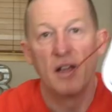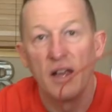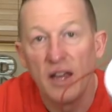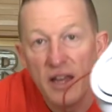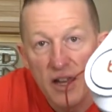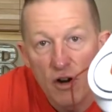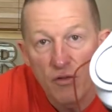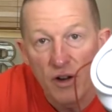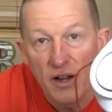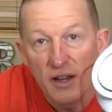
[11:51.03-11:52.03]
get
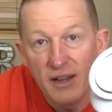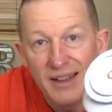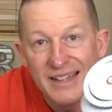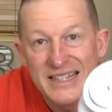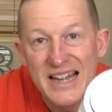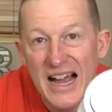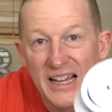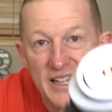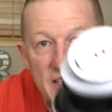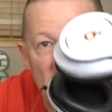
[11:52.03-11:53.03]
over it. It's not
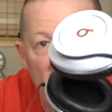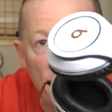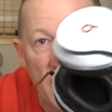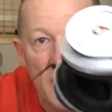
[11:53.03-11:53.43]
going to sound